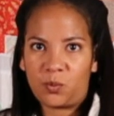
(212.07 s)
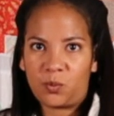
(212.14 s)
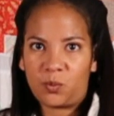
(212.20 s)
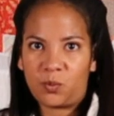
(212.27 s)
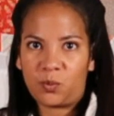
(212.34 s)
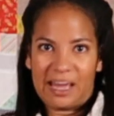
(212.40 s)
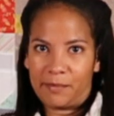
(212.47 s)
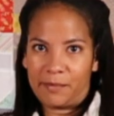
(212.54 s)

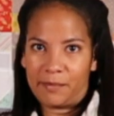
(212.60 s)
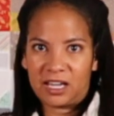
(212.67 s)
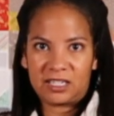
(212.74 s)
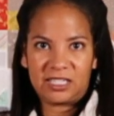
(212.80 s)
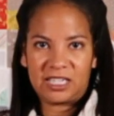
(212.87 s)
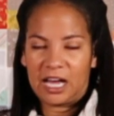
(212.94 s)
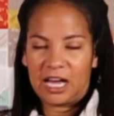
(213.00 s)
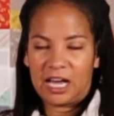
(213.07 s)
Pandemic
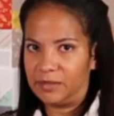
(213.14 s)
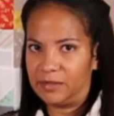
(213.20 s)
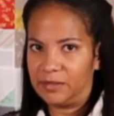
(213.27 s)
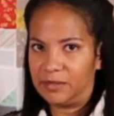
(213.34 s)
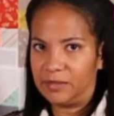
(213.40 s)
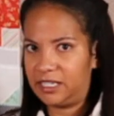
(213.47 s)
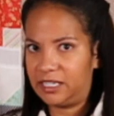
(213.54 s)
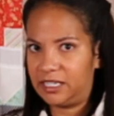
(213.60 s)

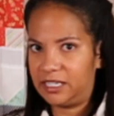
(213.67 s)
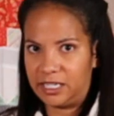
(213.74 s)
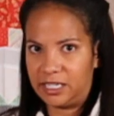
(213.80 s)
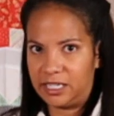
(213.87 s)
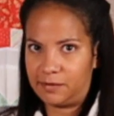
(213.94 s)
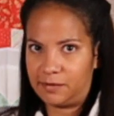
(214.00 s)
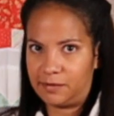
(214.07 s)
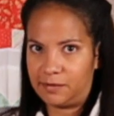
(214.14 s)
timeline
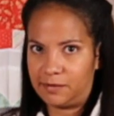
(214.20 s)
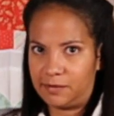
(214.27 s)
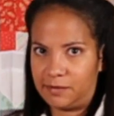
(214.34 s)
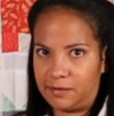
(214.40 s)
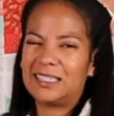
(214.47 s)
doesn't make sense.